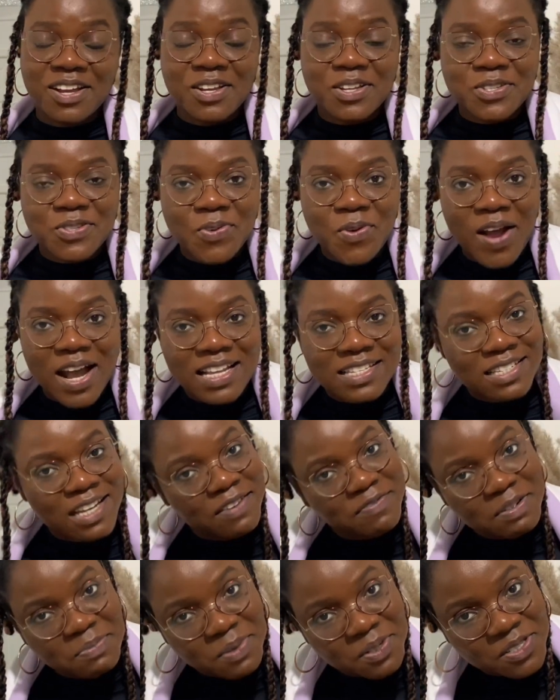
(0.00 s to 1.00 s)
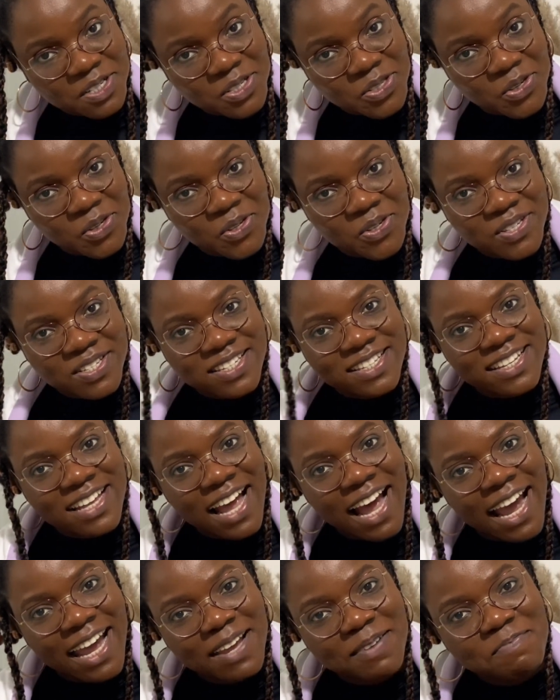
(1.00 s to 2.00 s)
So as everybody does,
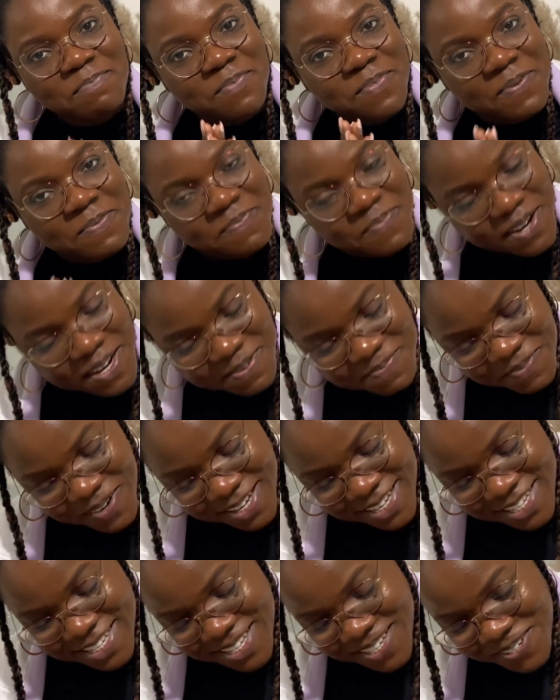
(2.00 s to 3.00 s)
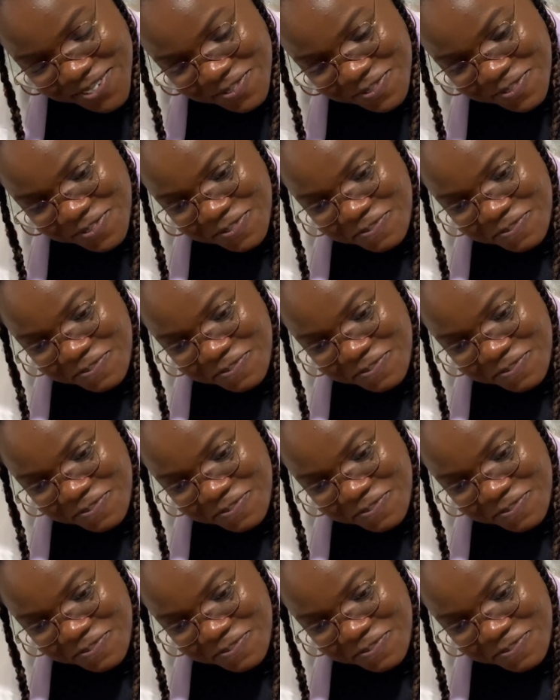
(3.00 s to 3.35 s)
I prepared myself.